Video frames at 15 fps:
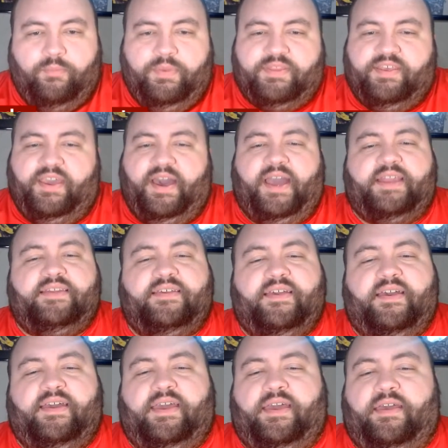But the
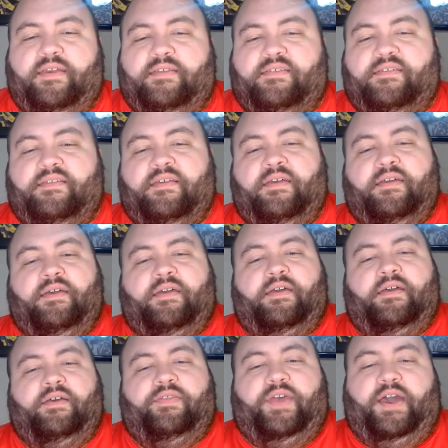idea is
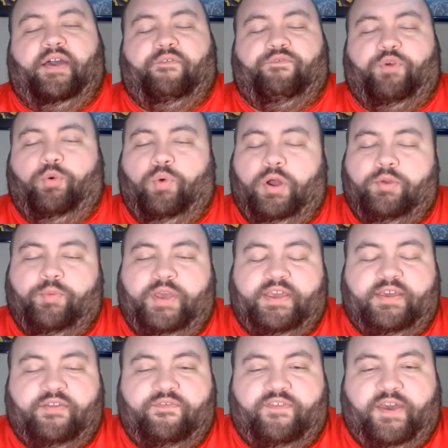that for one
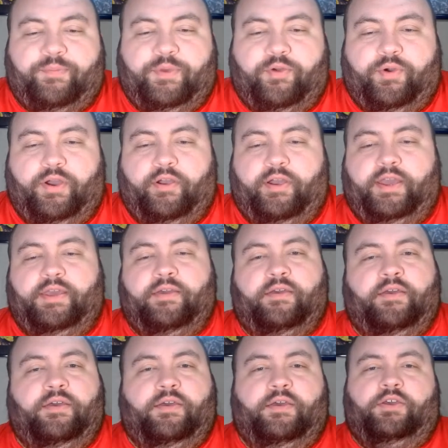week in February,
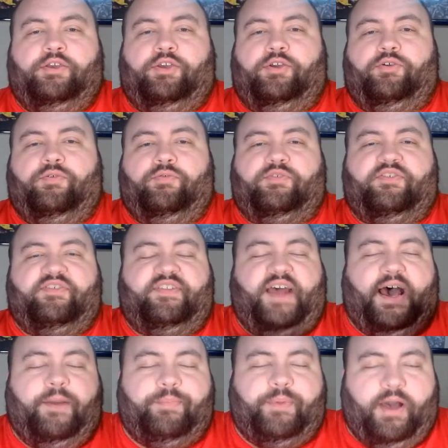you
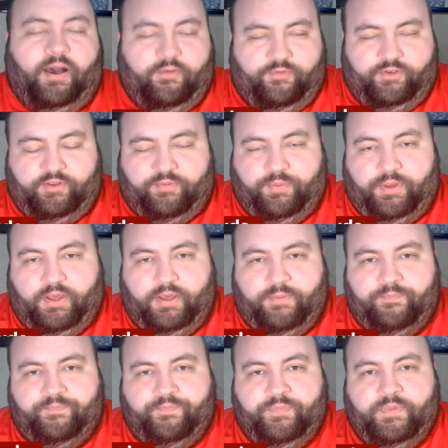stop conference play.
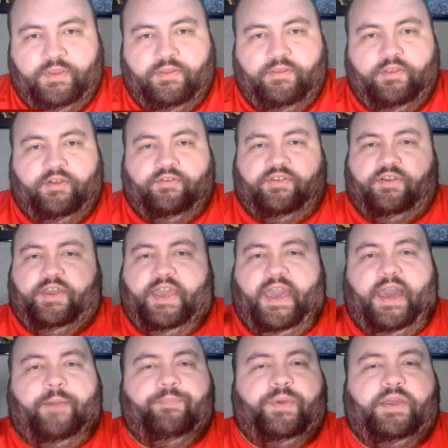There's a
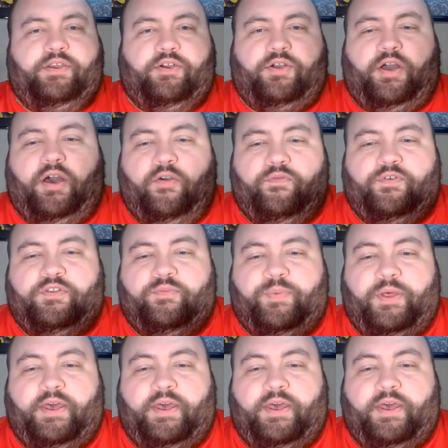gap in your conference